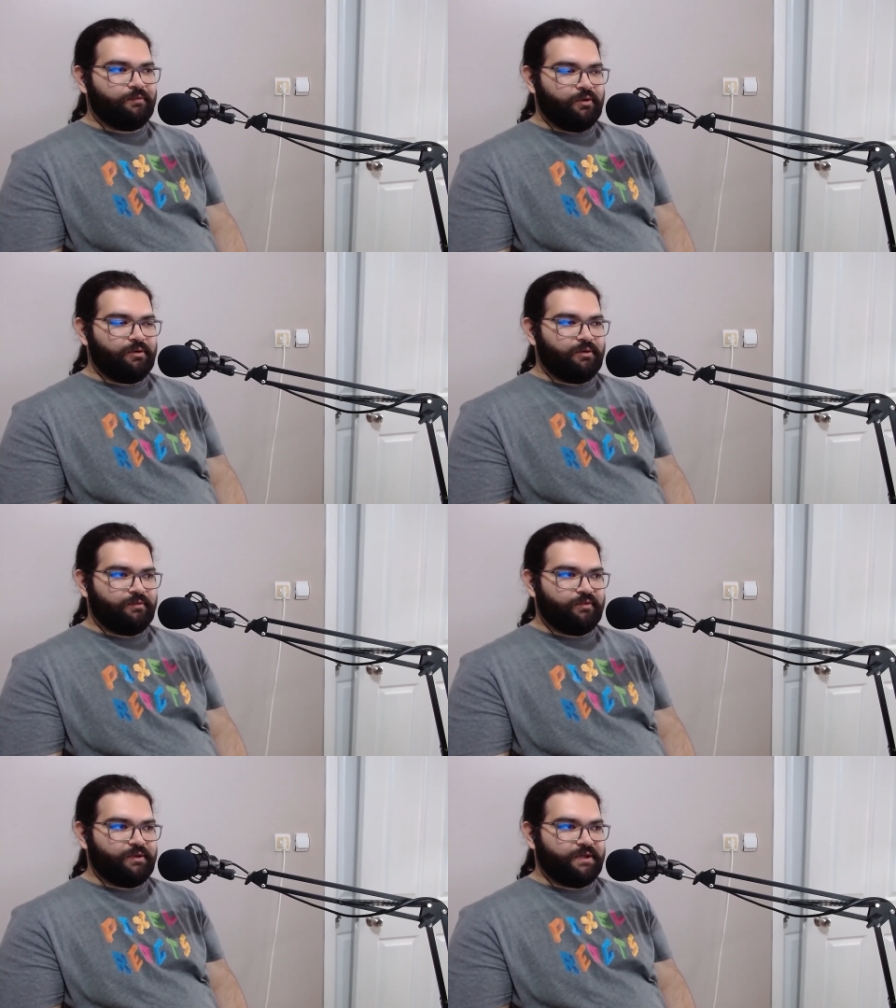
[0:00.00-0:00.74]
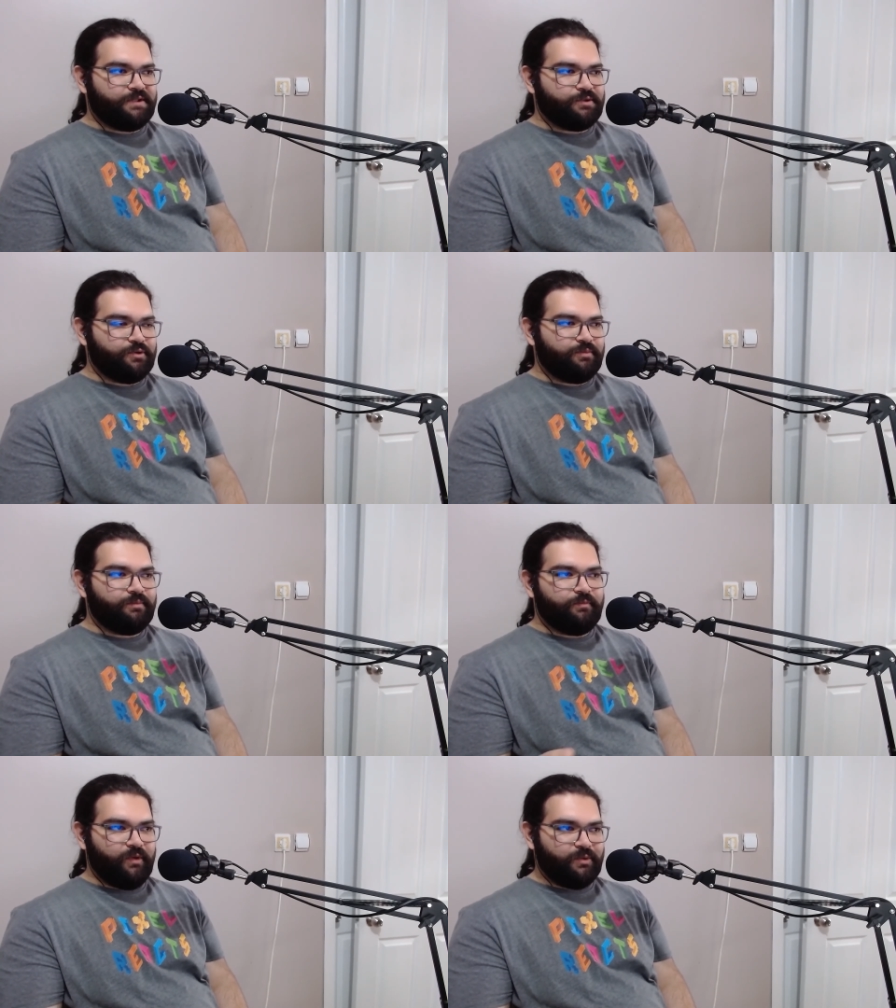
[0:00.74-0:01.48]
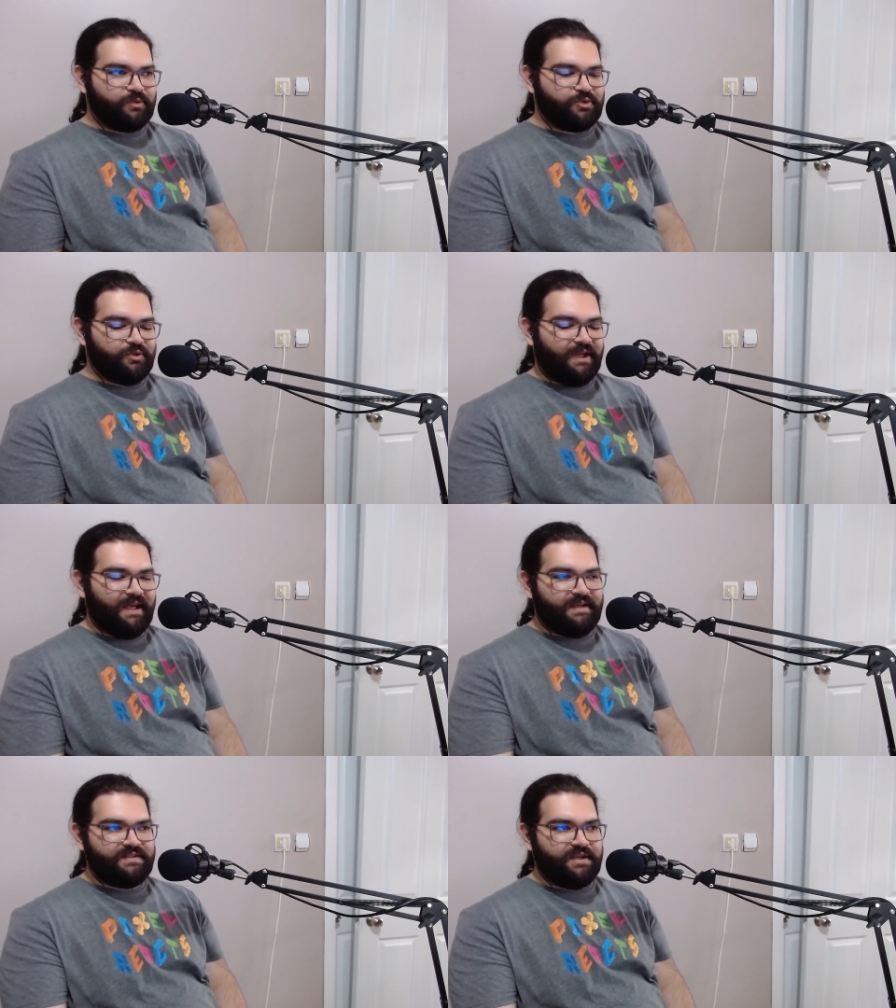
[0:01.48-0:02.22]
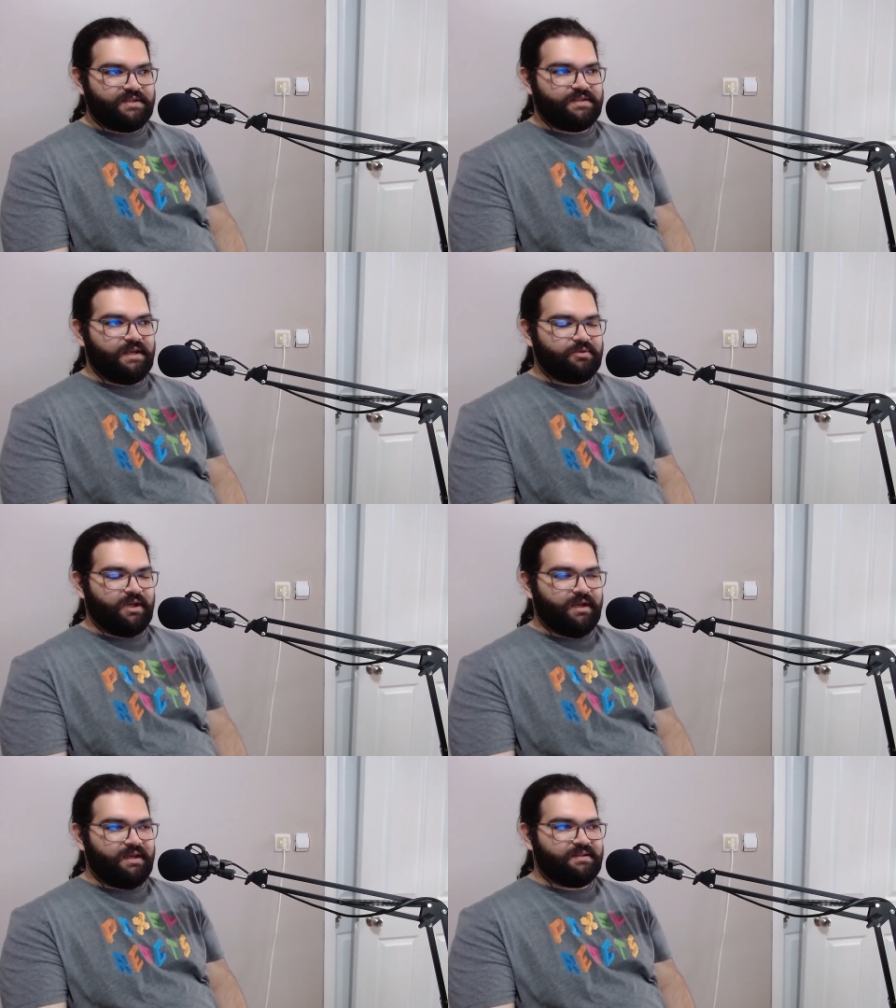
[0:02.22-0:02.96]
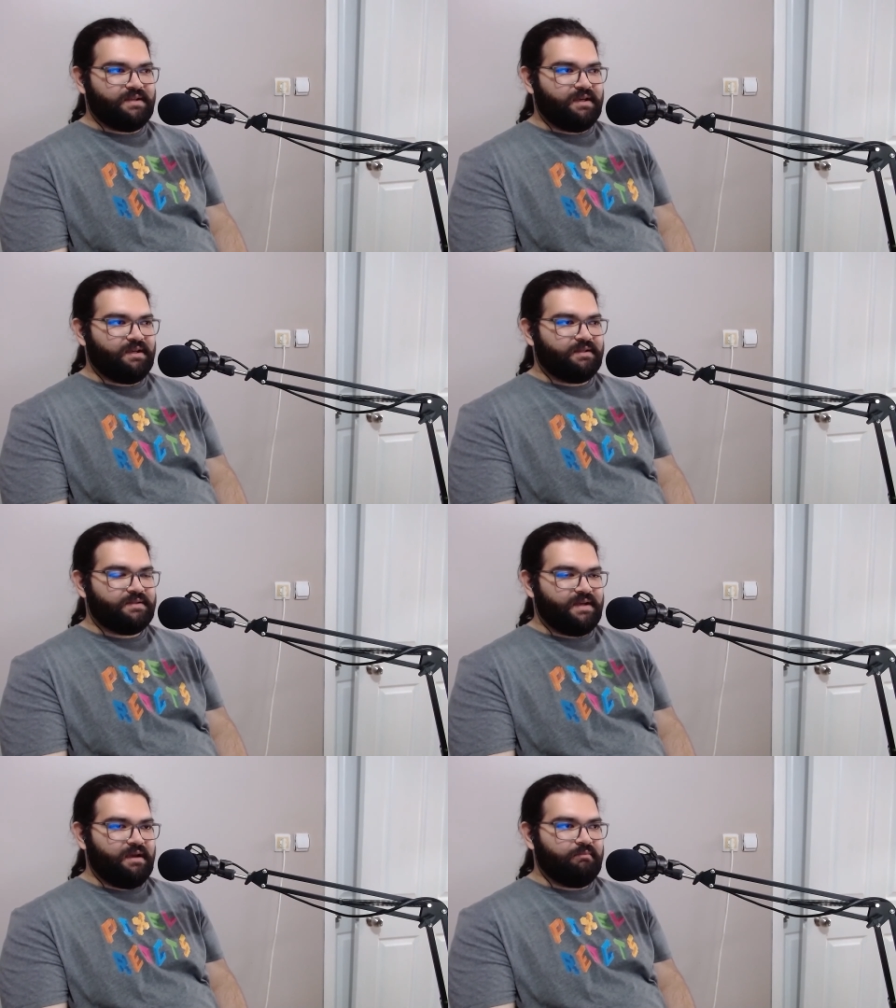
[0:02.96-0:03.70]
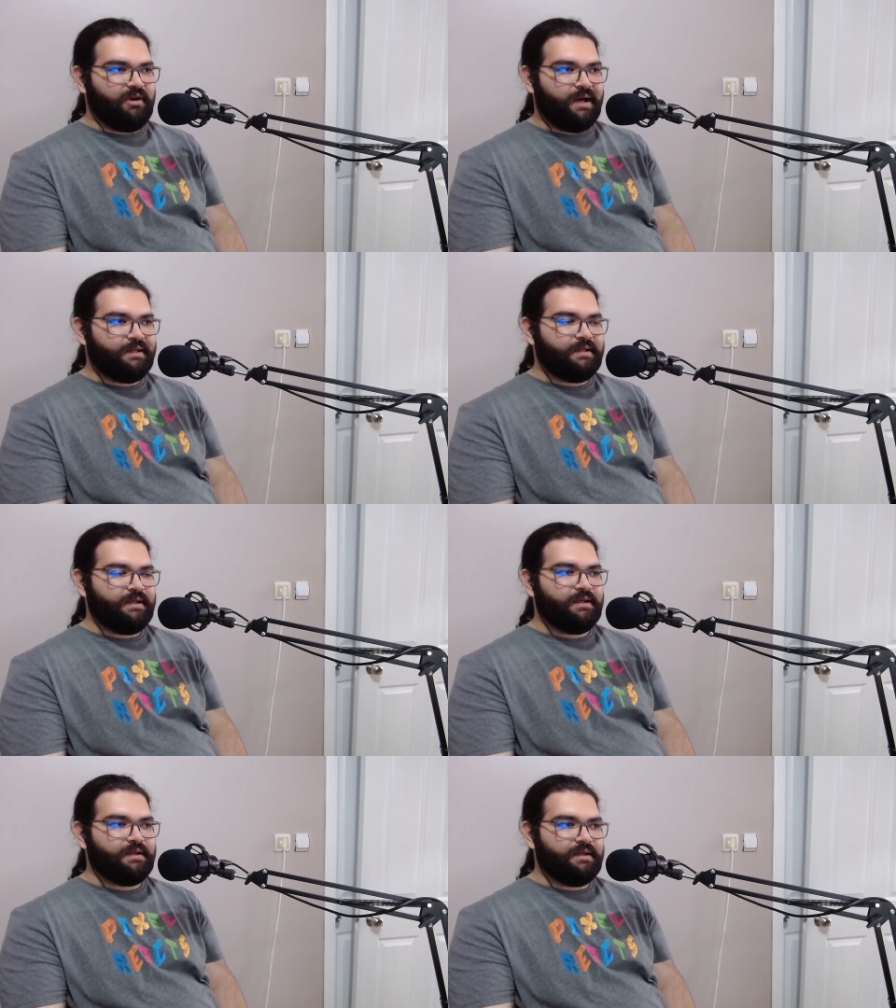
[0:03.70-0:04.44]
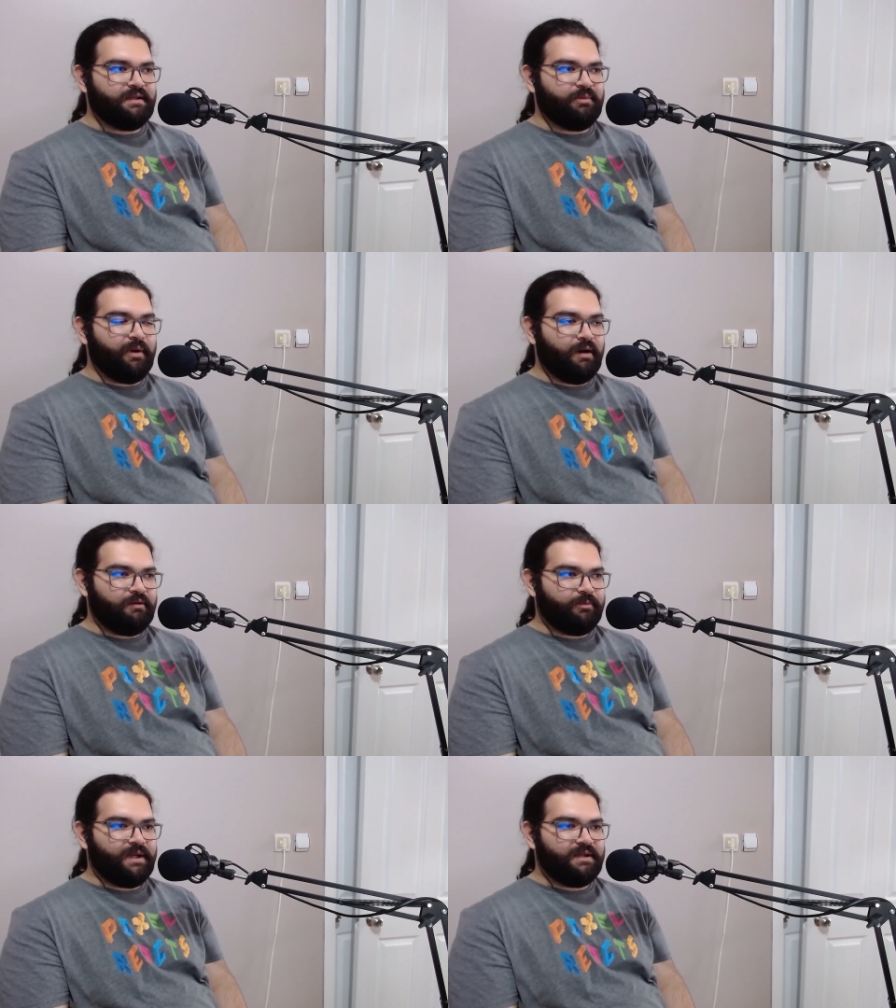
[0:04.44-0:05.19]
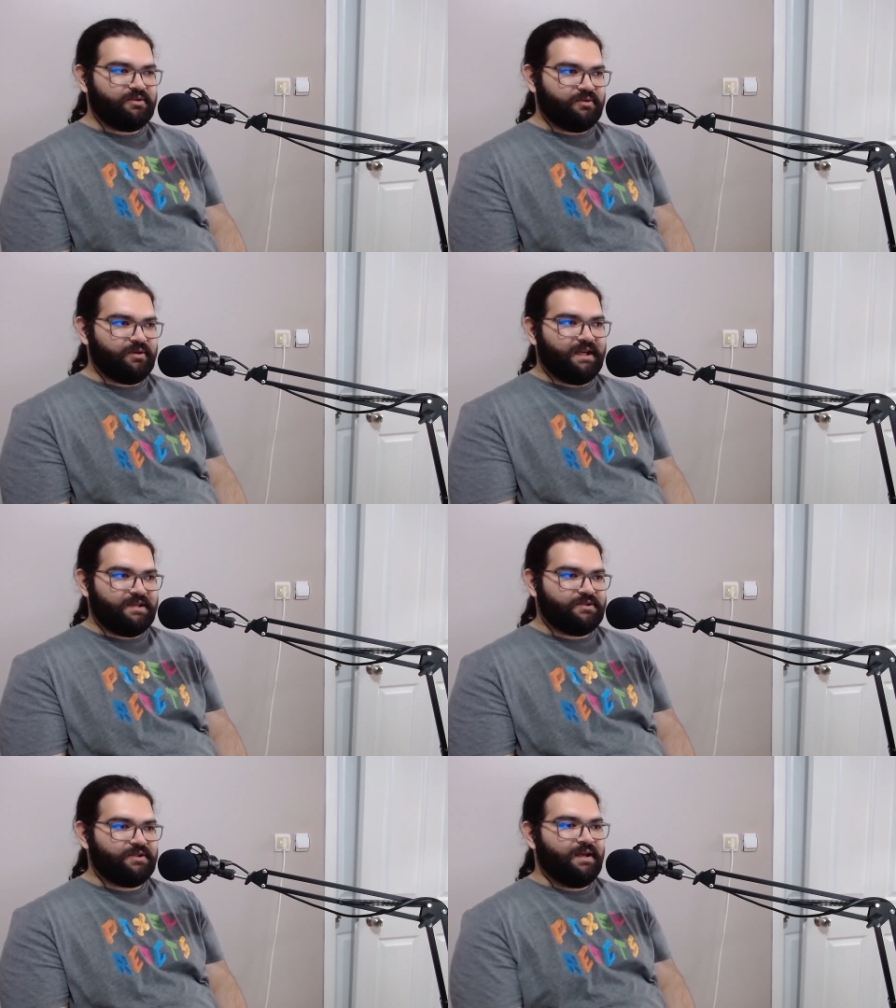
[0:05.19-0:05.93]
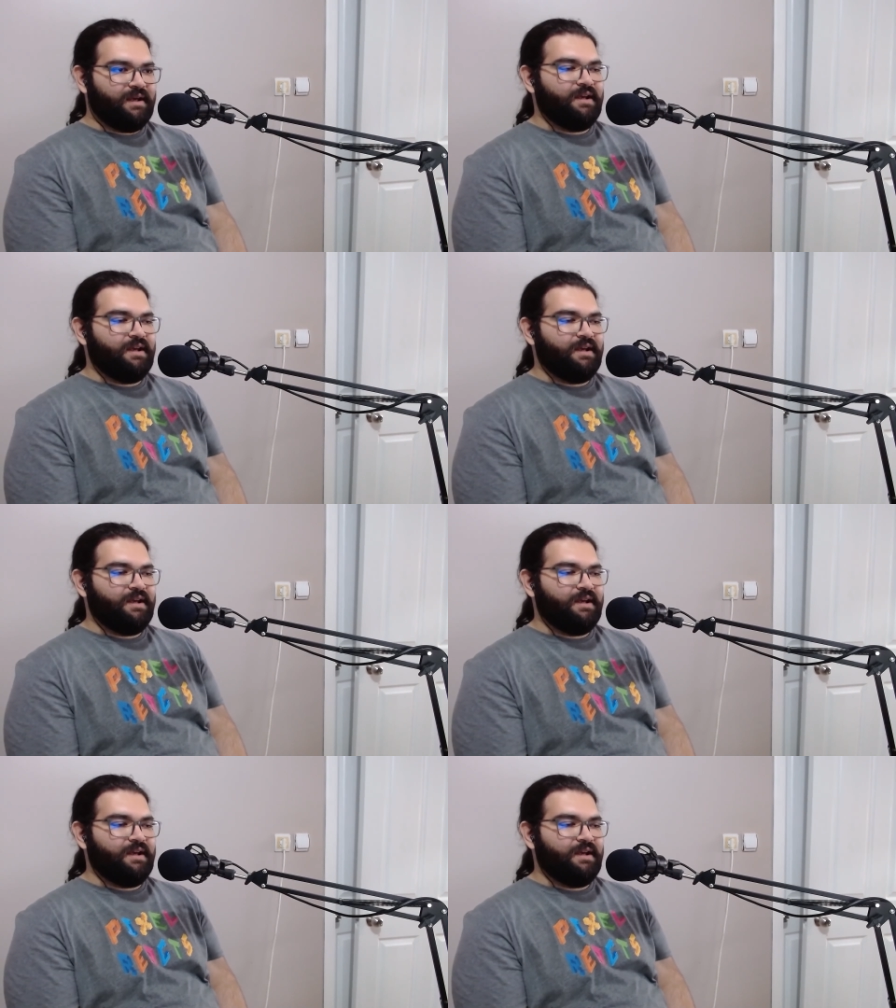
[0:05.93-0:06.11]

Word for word: wall of Ulrich's room we also saw the exact same sign exact same writing in the power plant so I guess